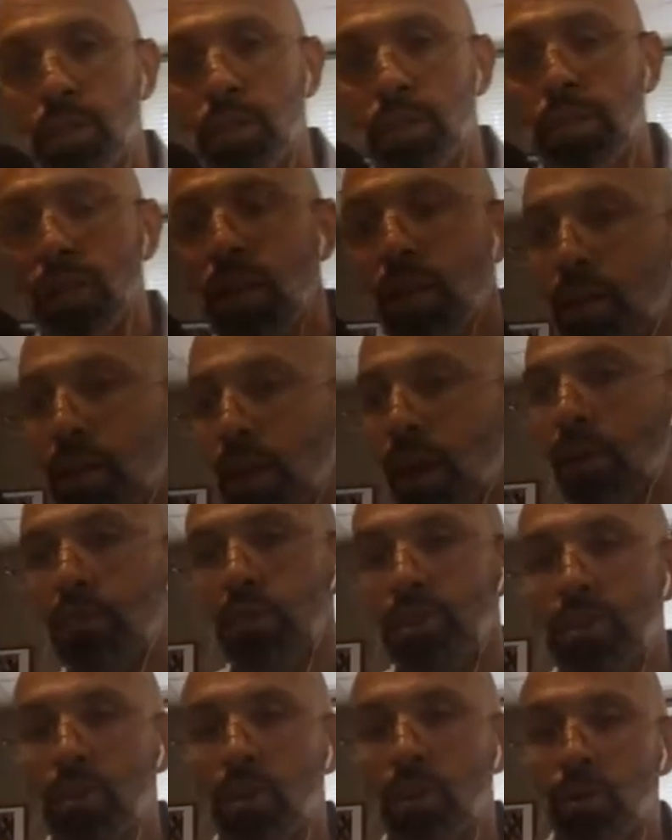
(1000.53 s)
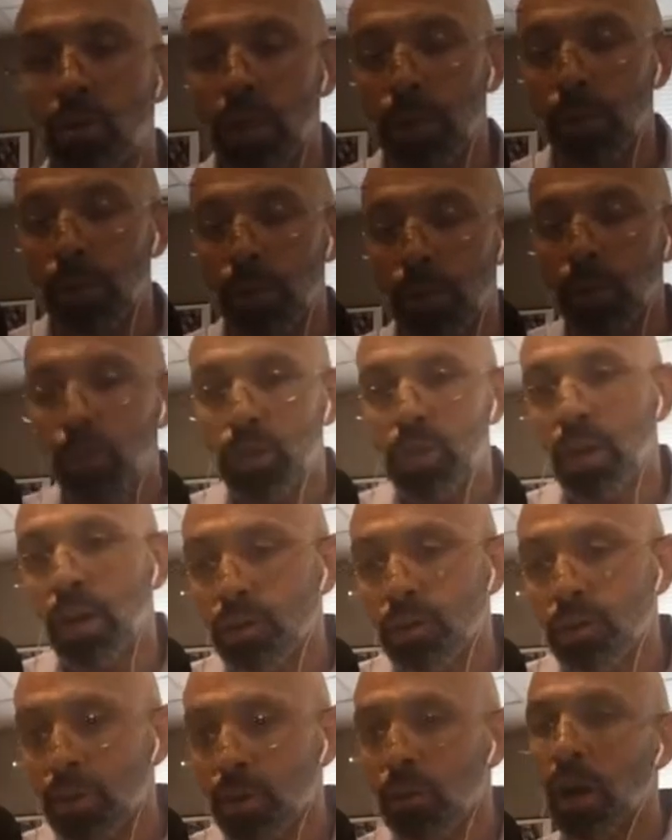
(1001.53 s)
They put their house on the
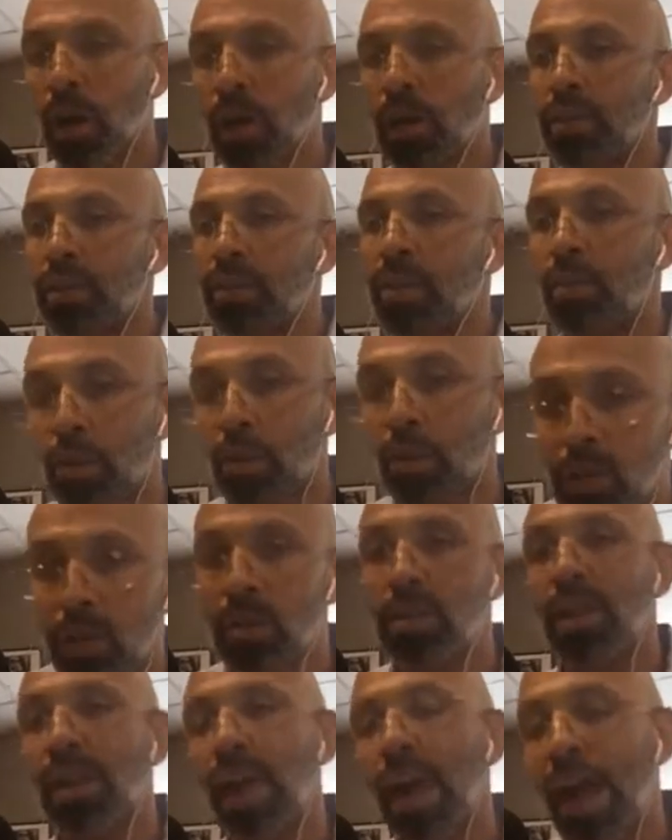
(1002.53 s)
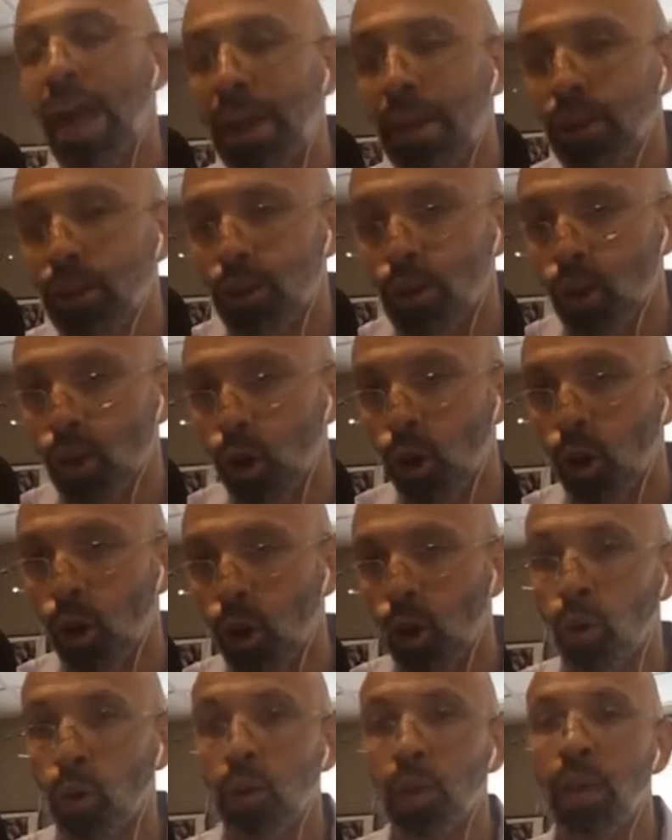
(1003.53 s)
market. They were excited. They had a
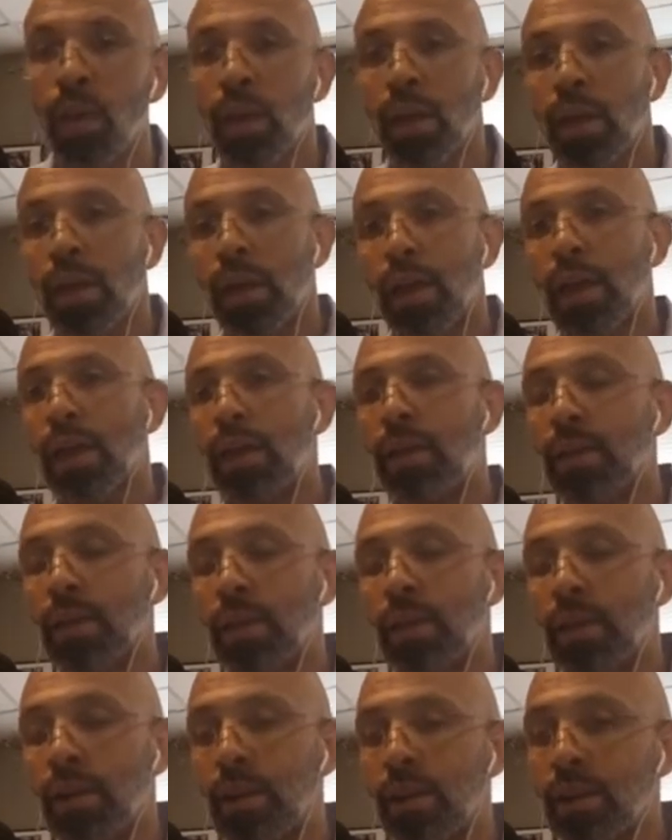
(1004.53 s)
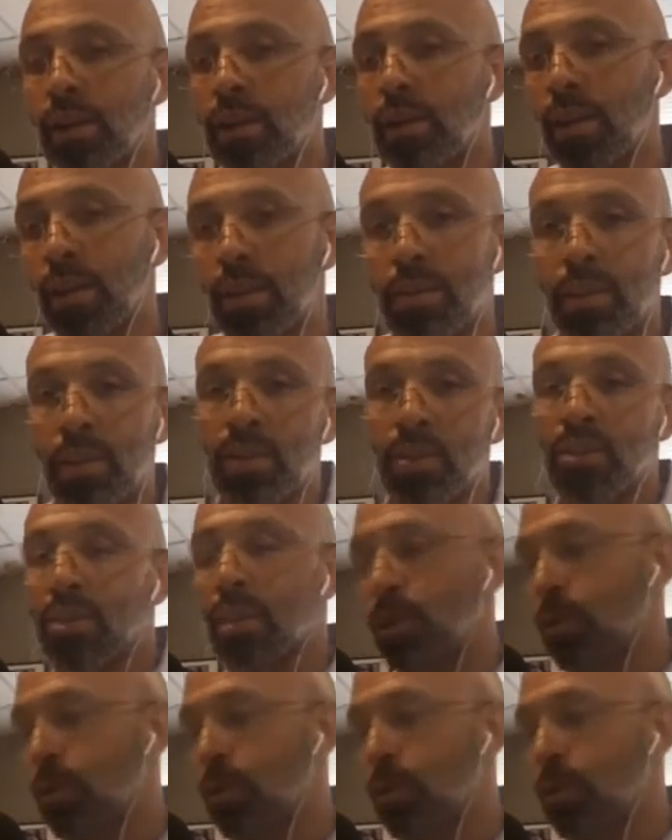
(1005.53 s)
goal, and they're